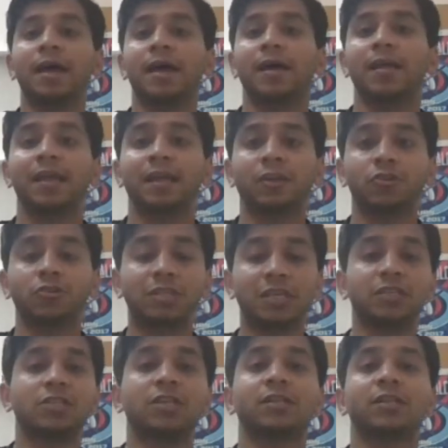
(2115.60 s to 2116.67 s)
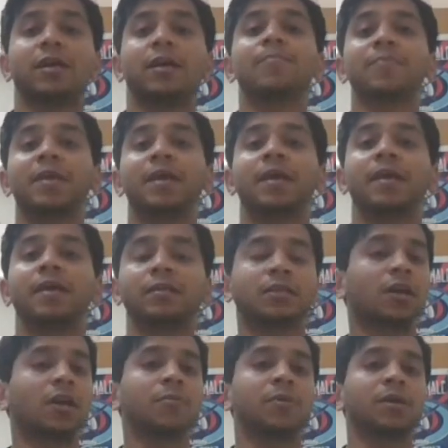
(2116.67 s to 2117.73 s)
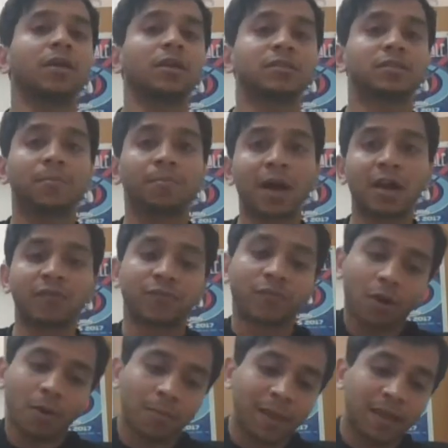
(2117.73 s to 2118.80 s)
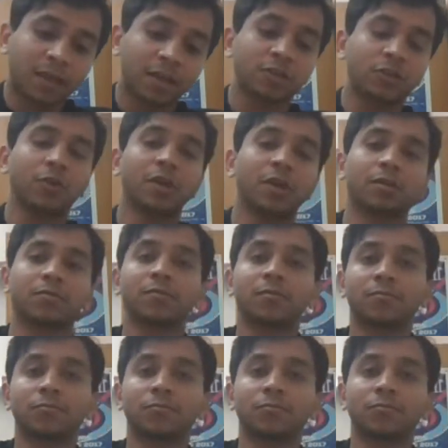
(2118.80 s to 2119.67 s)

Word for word: uh, like you know teaching them in the coming years apart from like continuing